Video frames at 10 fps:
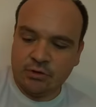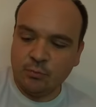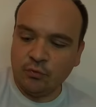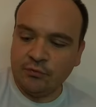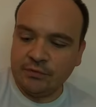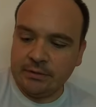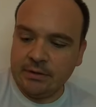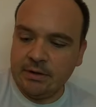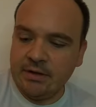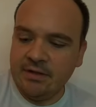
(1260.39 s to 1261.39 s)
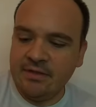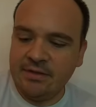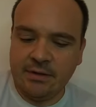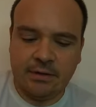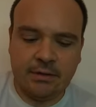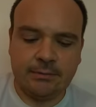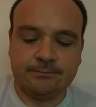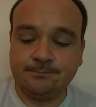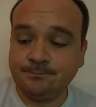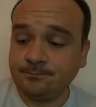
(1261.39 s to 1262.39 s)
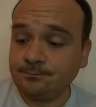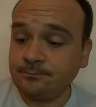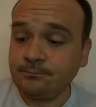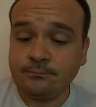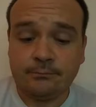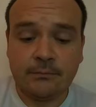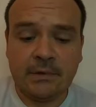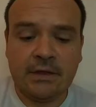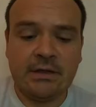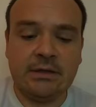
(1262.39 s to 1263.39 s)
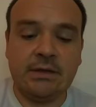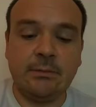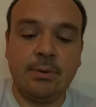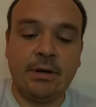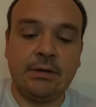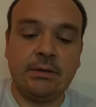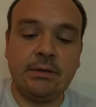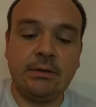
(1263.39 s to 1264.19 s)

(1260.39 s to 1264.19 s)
remove uh, the heating body